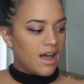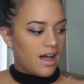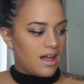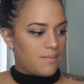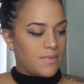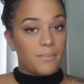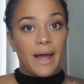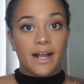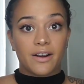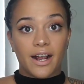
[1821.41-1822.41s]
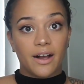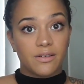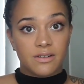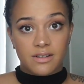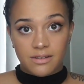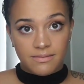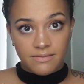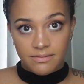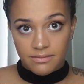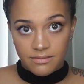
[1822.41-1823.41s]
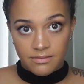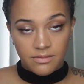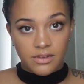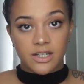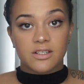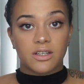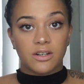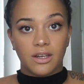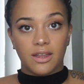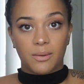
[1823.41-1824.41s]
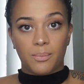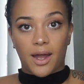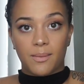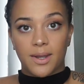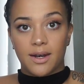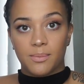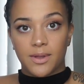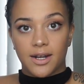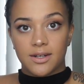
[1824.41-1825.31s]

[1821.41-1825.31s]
The background, there's literally like Batman up there.